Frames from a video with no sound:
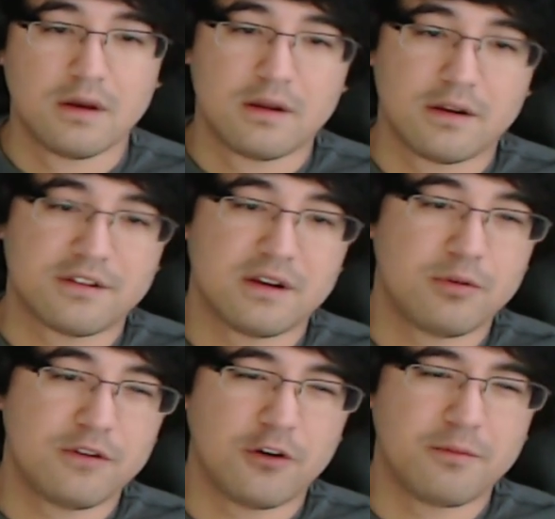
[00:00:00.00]
Next up,
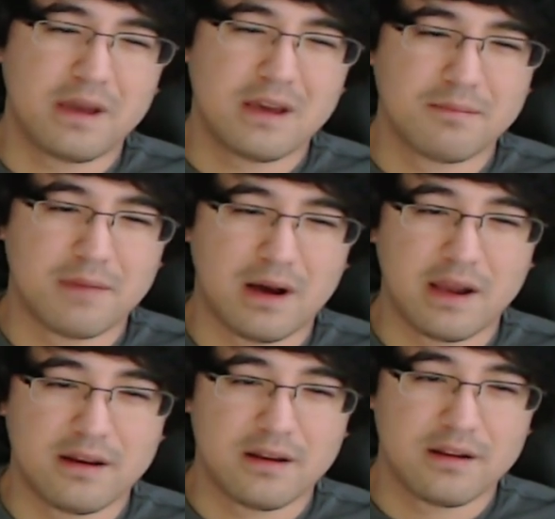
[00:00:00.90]
we have Omega
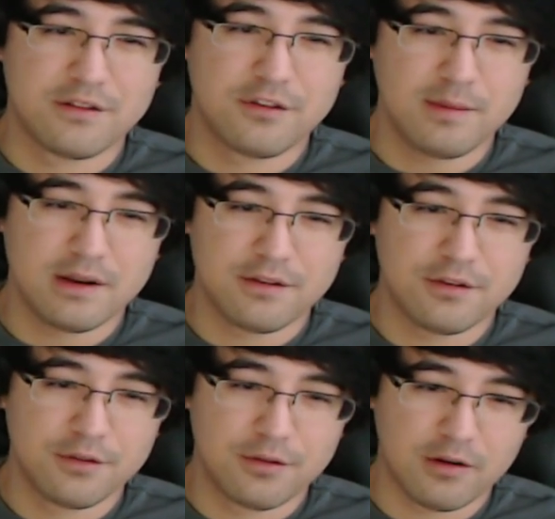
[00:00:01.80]
Mind. 2 mana,
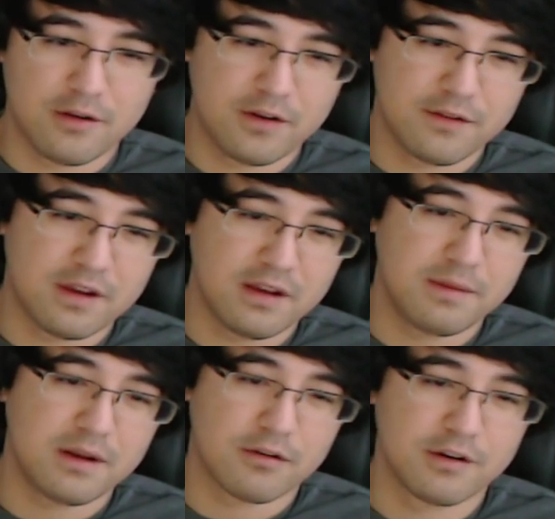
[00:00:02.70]
2/3. If you have 10
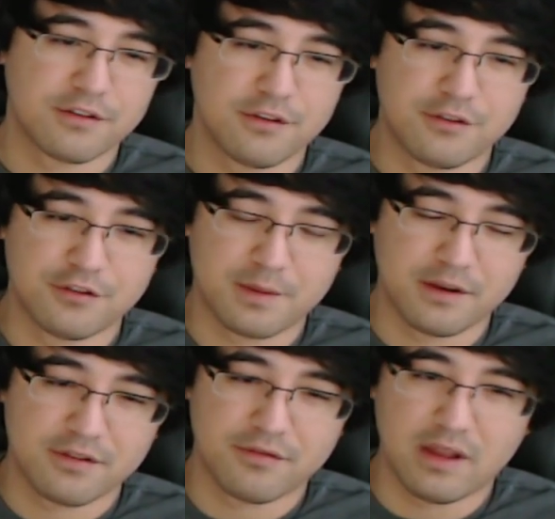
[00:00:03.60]
mana crystals, your
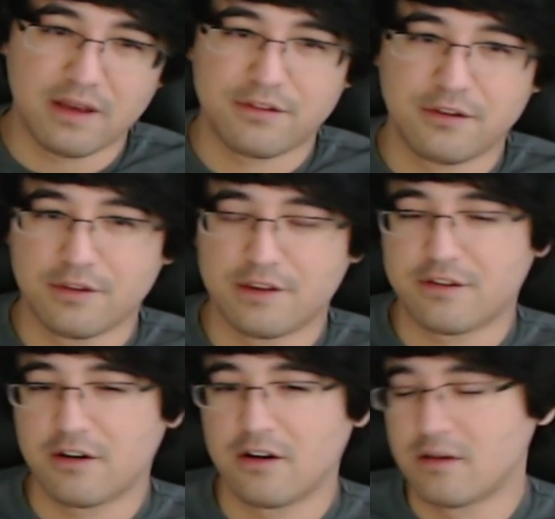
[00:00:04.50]
spells have Lifesteal this
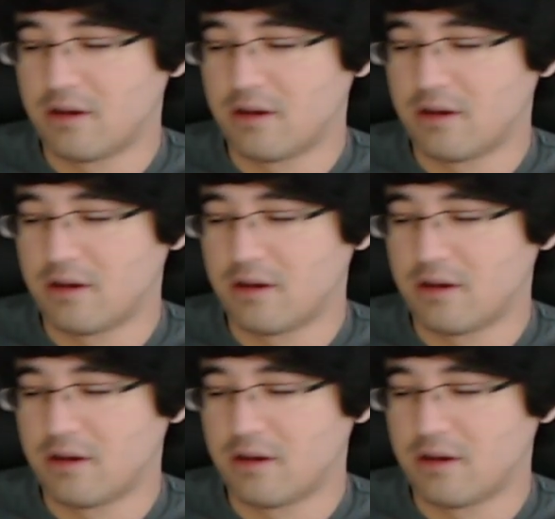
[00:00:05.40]
turn.